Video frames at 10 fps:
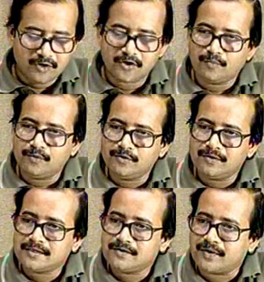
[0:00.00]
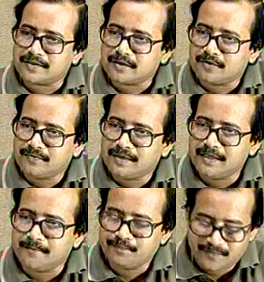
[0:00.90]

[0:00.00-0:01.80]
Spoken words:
w as a function of t.